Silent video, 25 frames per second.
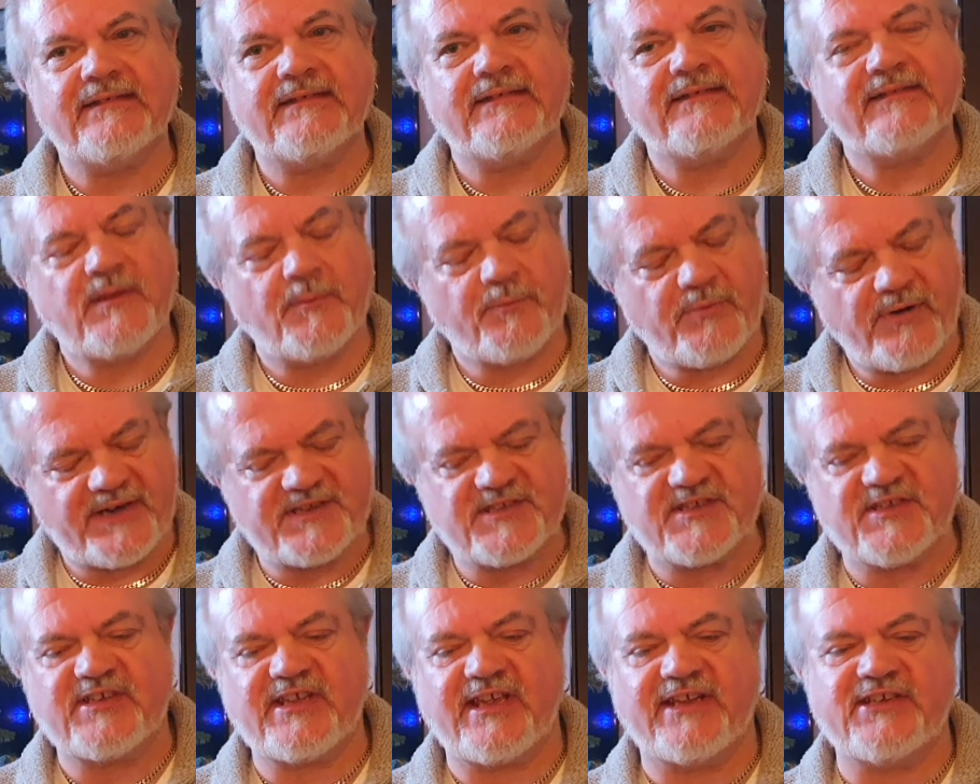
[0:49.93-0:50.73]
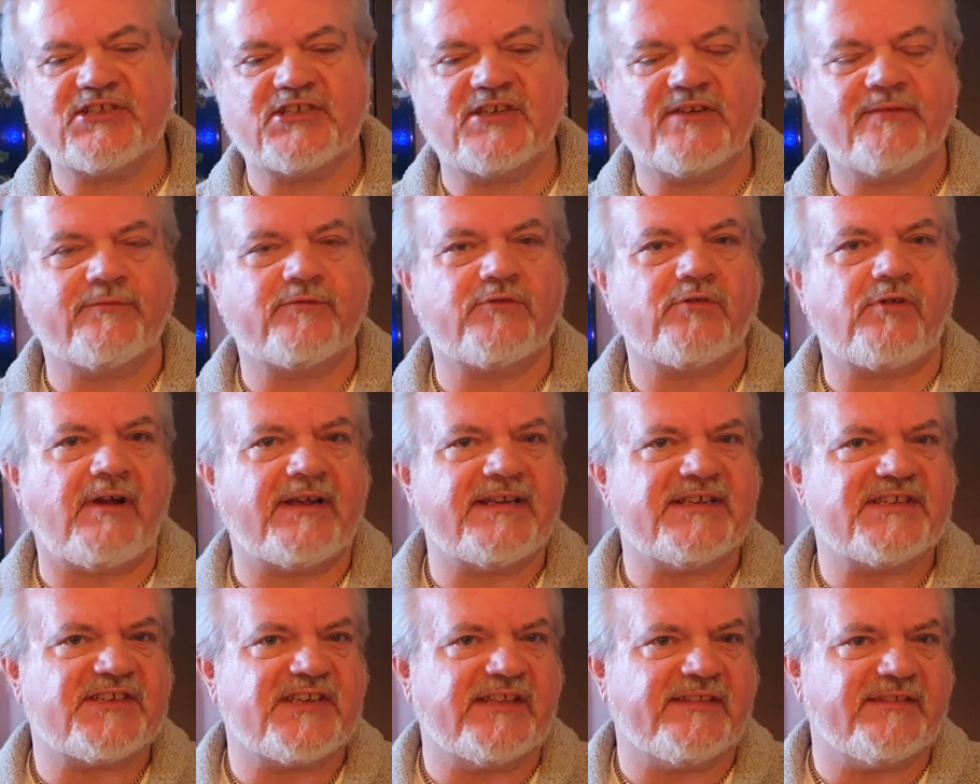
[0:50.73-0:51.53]
the presentation of
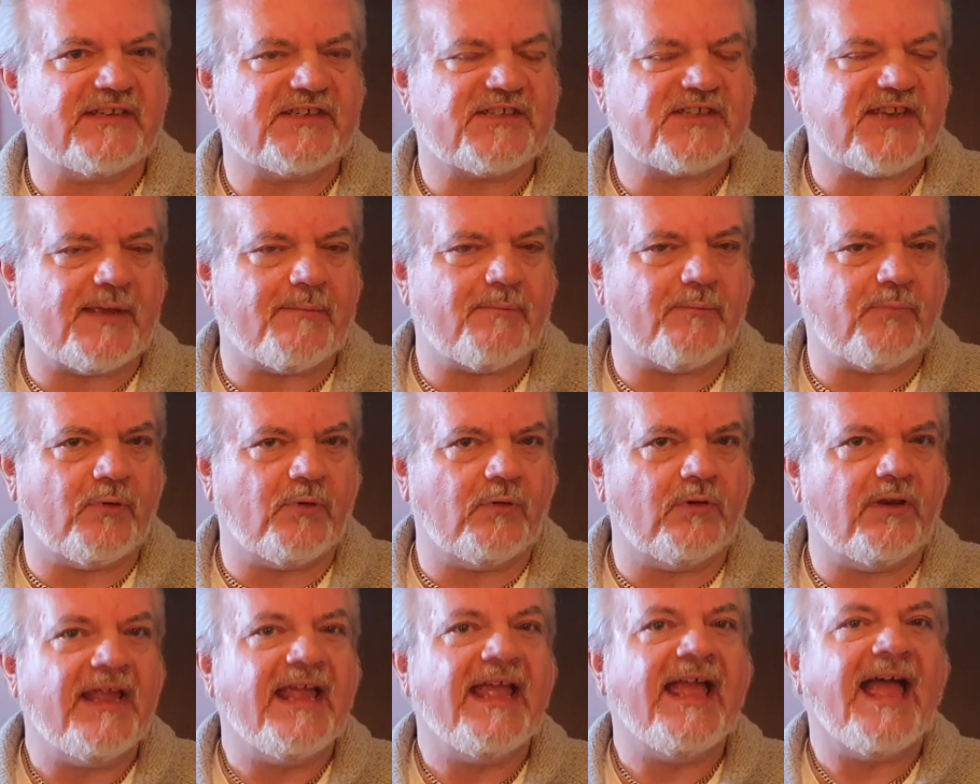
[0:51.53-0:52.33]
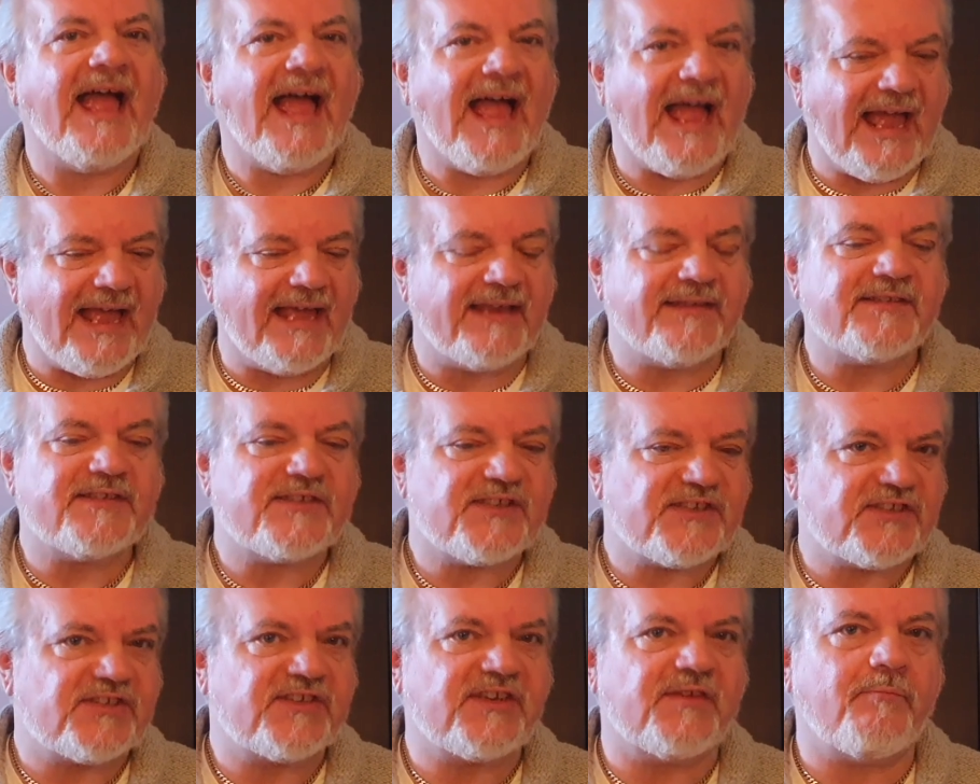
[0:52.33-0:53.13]
Christ in the temple, and
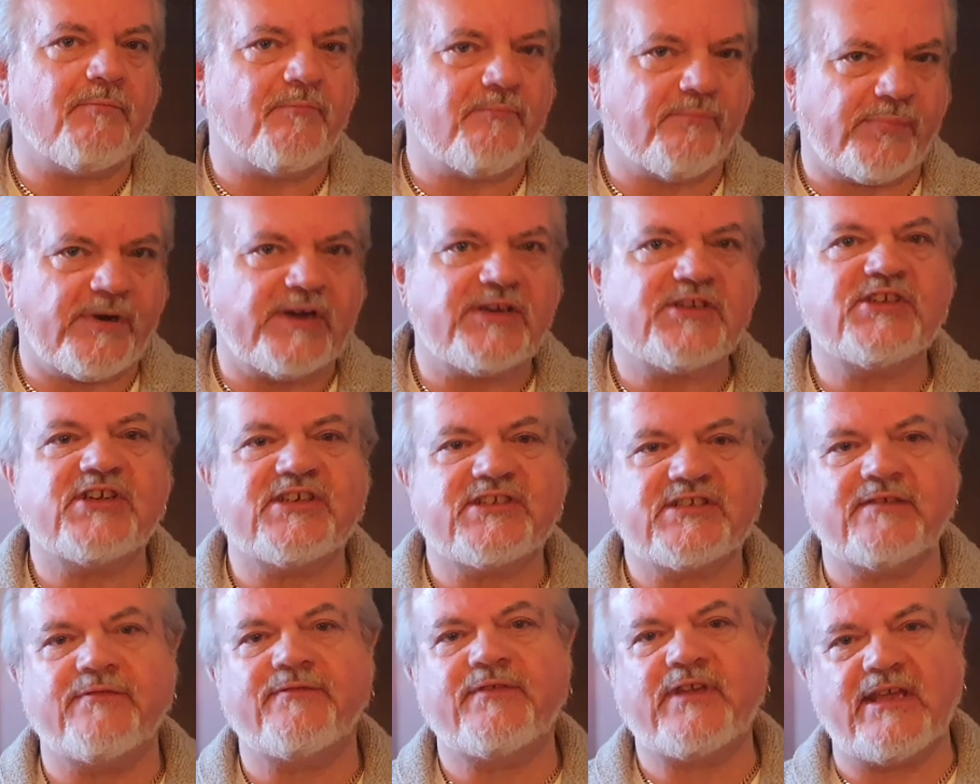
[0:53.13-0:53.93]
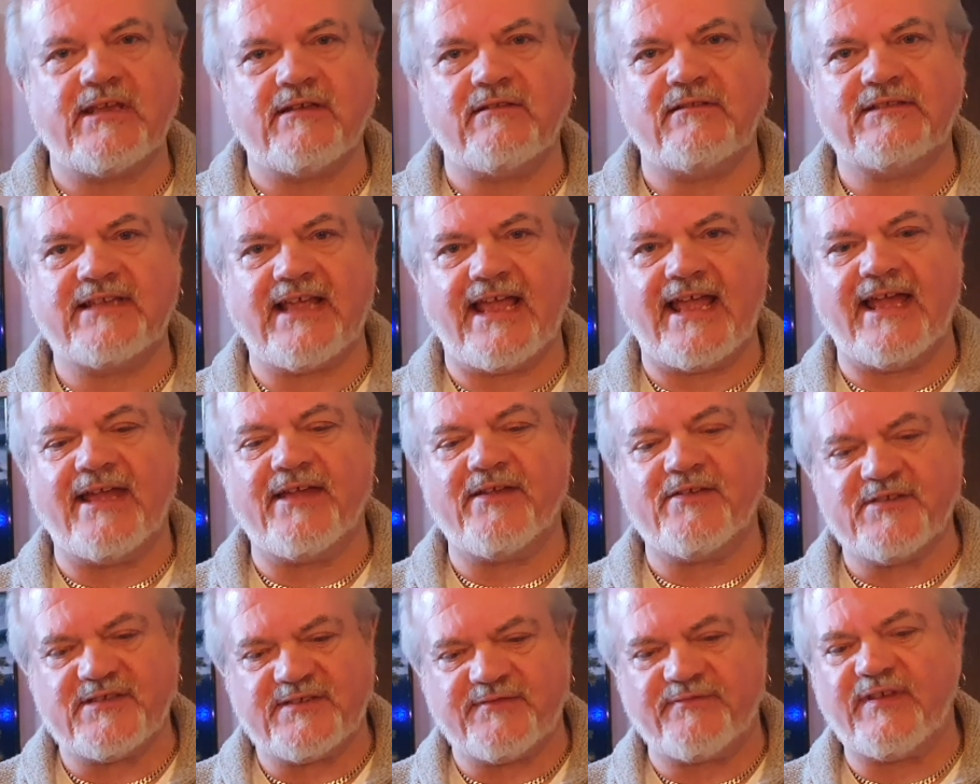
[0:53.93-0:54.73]
St Bridget of Kildare,
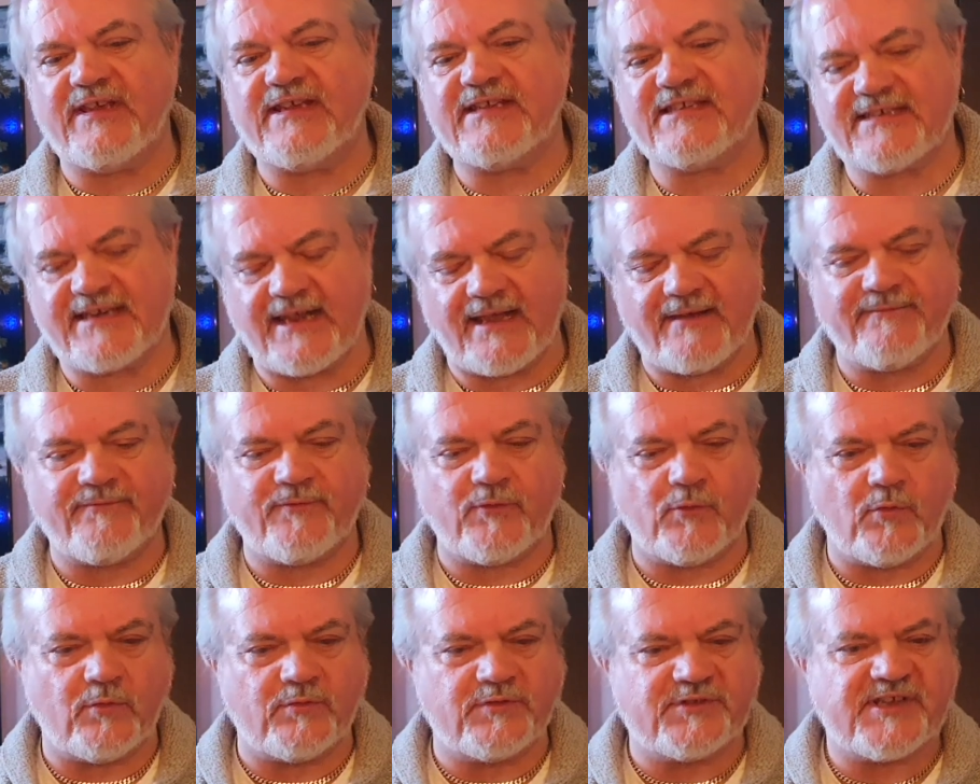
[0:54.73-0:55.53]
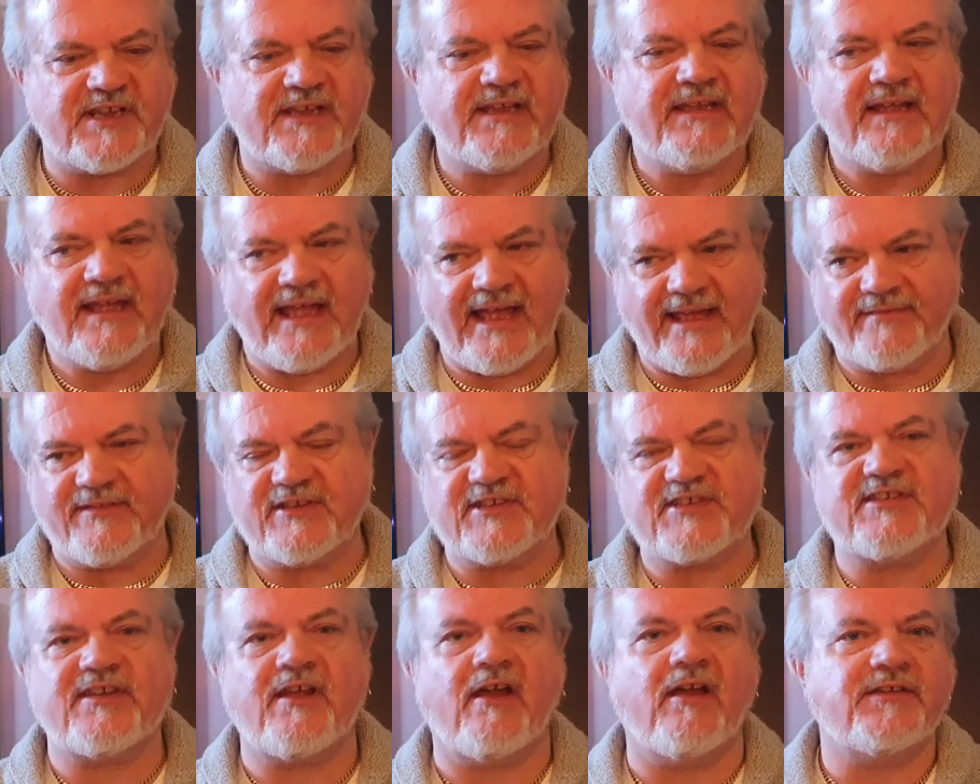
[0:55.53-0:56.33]
whose feast day falls at the
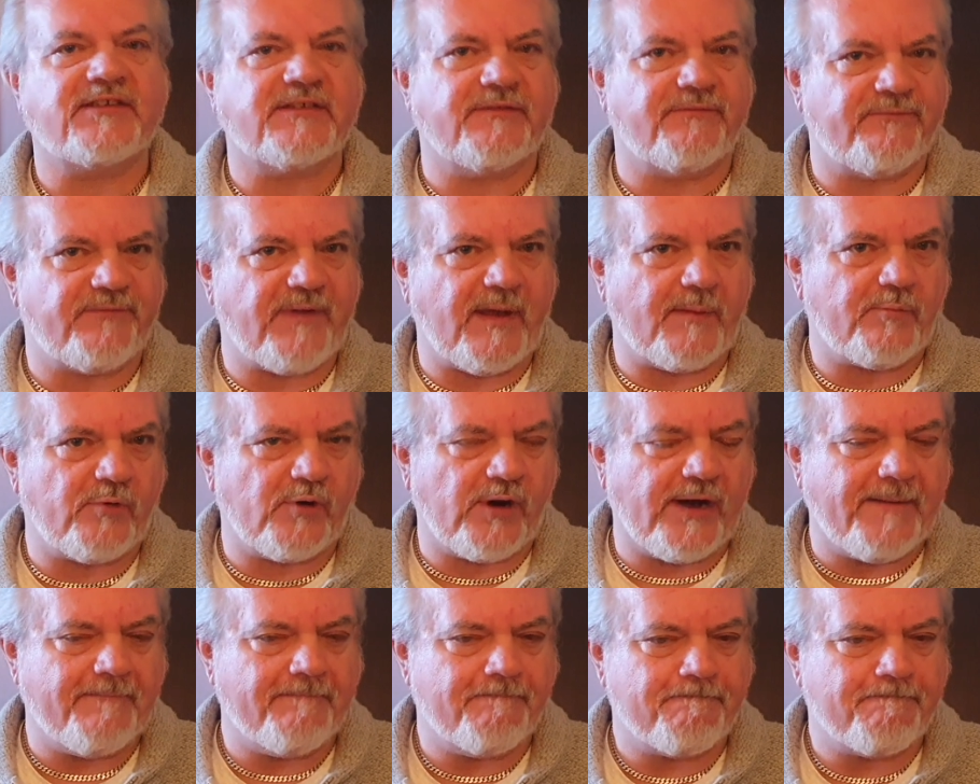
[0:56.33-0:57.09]
start of February.